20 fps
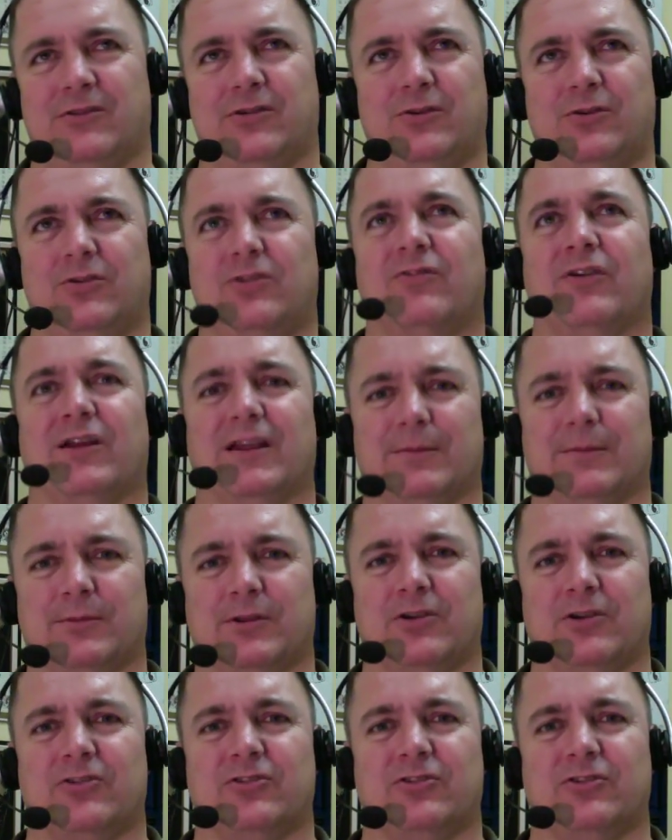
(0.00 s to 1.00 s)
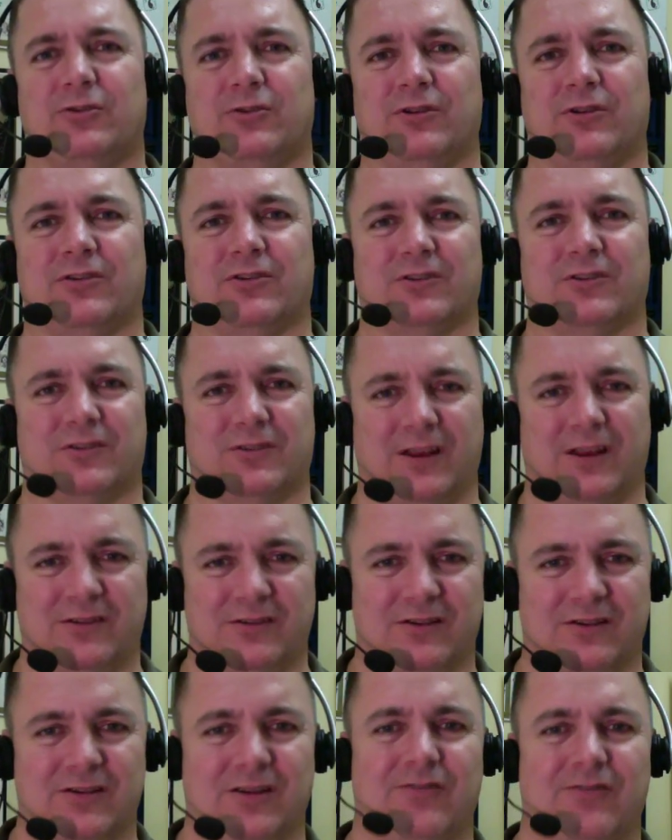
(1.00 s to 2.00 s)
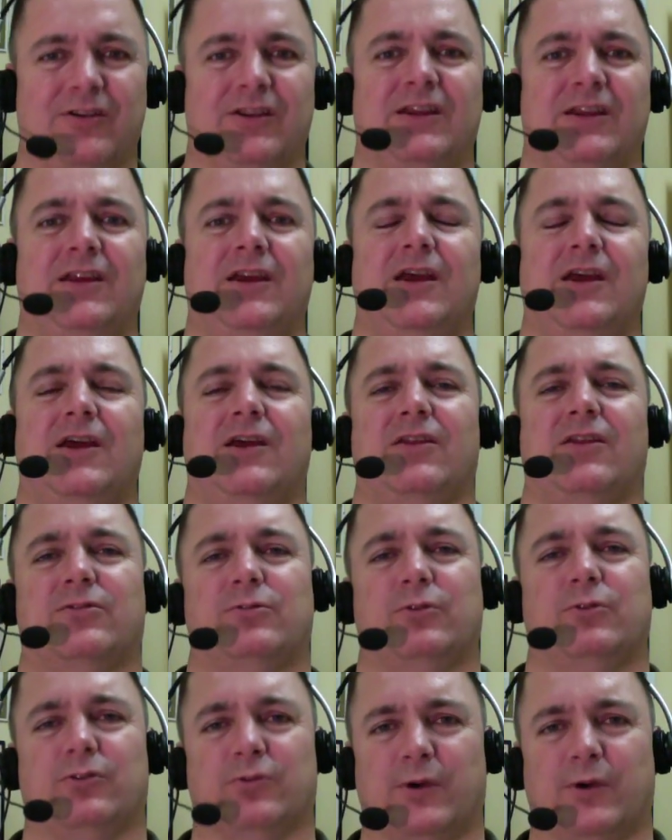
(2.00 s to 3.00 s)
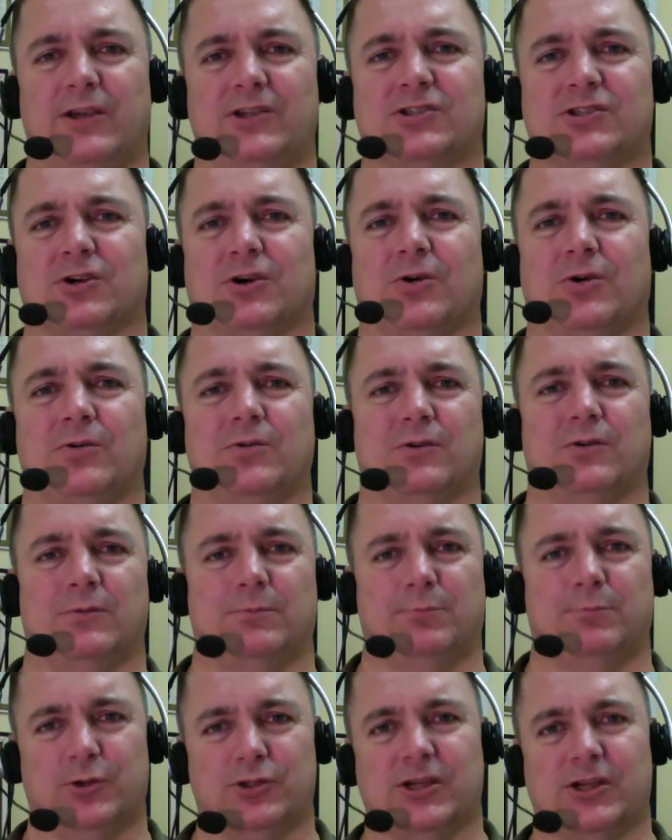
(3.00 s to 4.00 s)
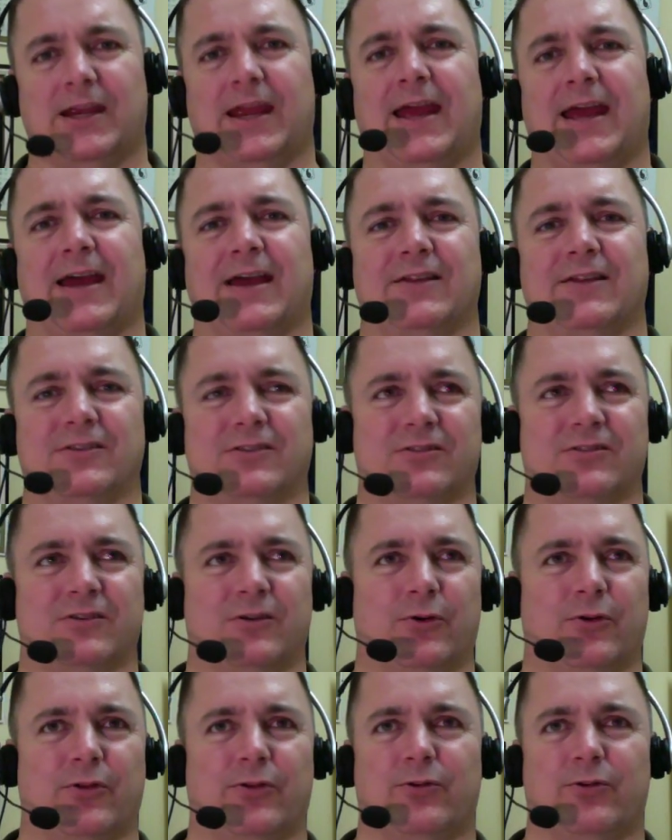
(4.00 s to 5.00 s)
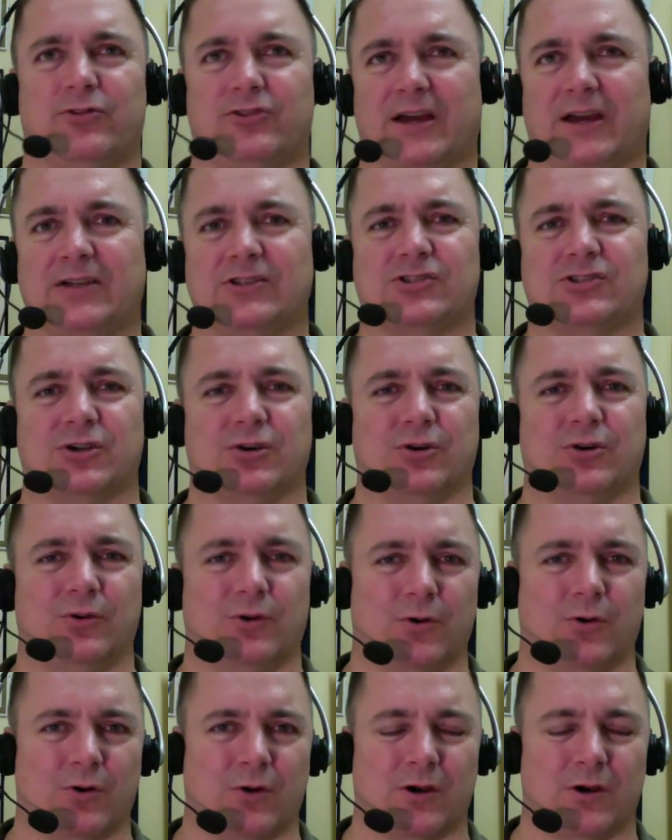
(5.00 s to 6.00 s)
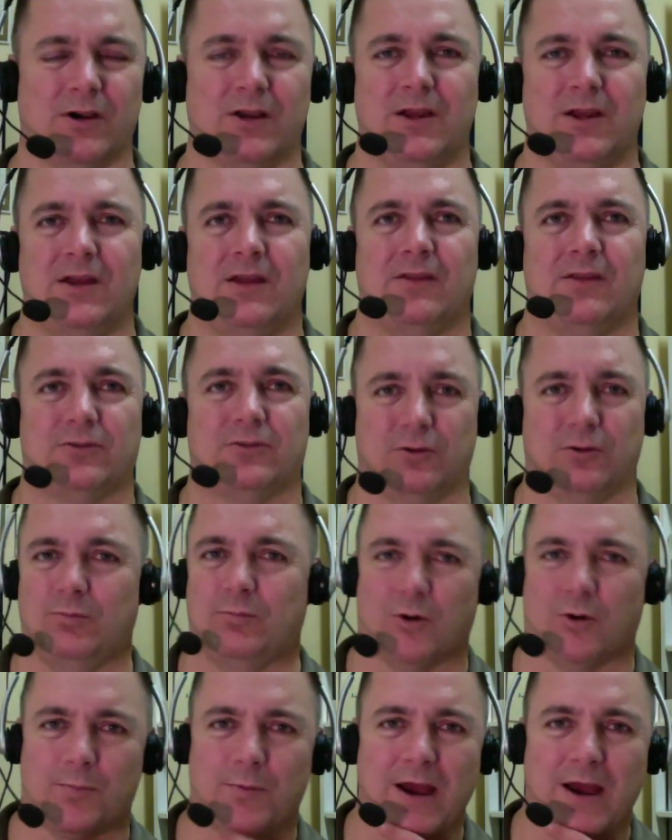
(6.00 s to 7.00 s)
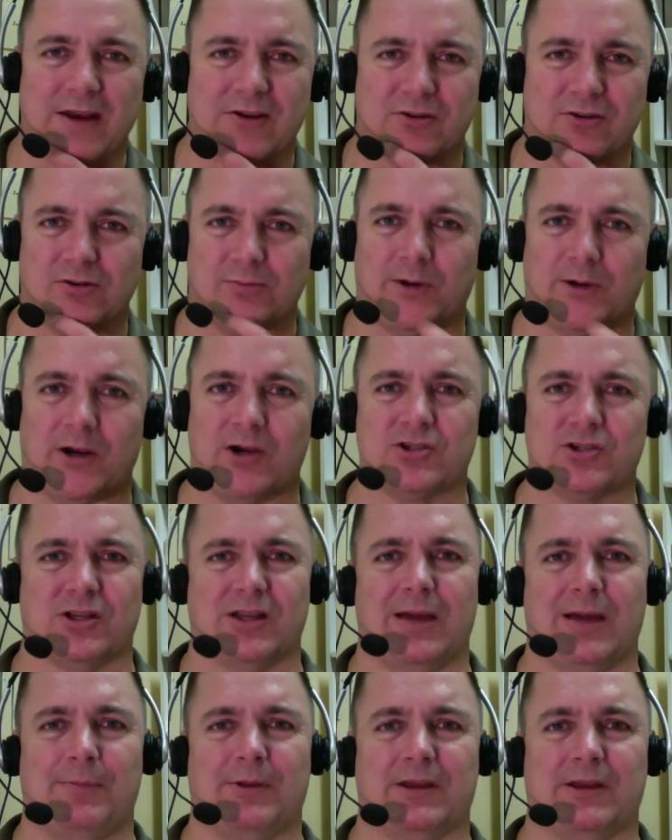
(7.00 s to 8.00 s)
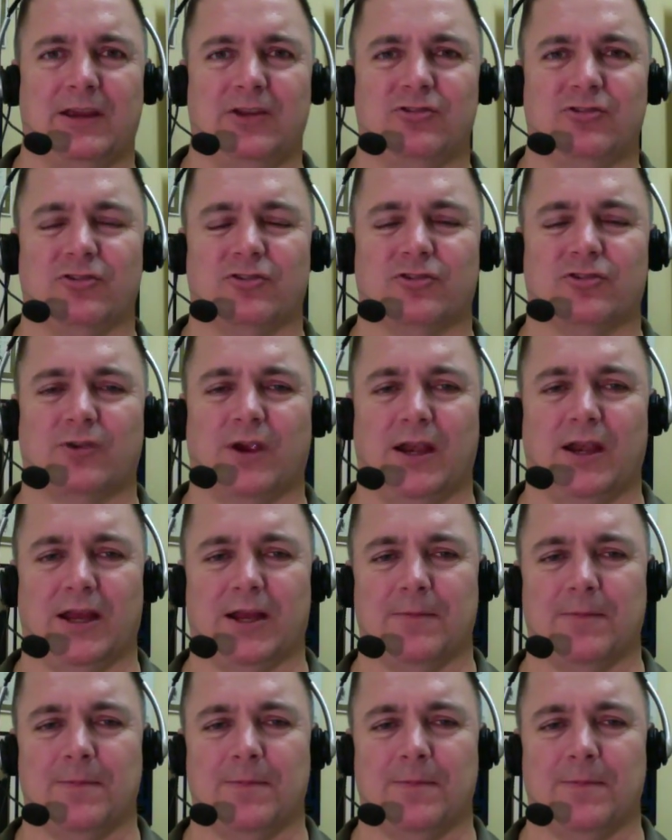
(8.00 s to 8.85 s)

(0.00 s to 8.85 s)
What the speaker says: develop their students' sensitivity through toisho, or pushing hands, or through sansho, or through more practical martial applications training.